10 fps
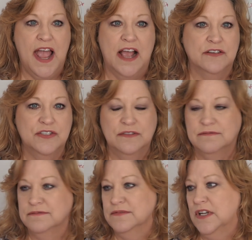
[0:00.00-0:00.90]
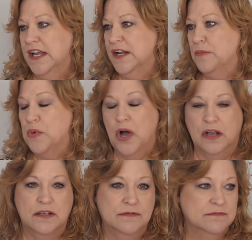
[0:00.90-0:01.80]
cash in a
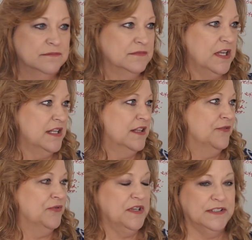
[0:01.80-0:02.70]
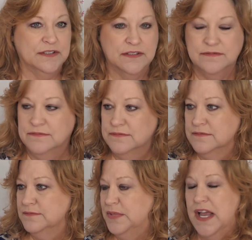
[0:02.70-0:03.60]
book, in the freezer,
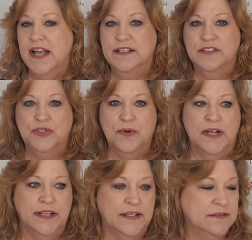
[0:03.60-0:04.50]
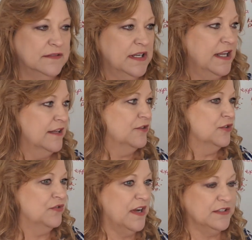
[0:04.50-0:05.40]
behind the toilet, in
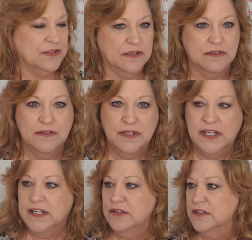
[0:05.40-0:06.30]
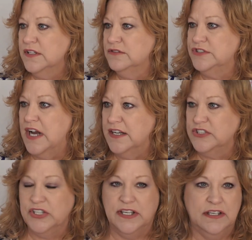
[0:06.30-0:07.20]
her dresser, in her little
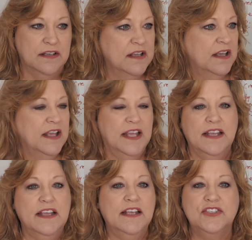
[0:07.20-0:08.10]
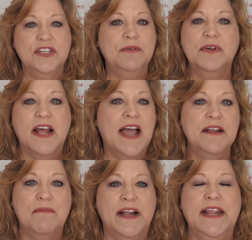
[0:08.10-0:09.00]
tchotchke. She would
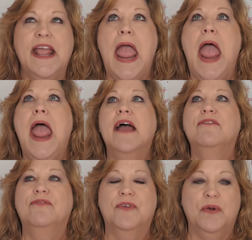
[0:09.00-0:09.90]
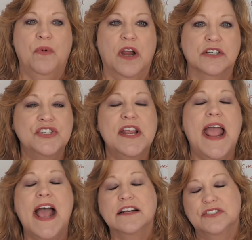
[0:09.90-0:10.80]
hide money everywhere.
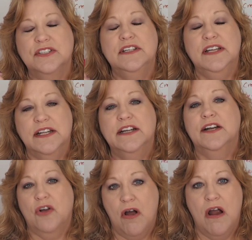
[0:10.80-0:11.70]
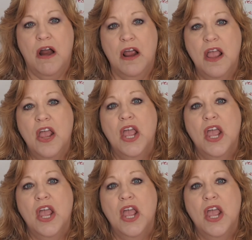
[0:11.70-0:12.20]
She actually needed a car.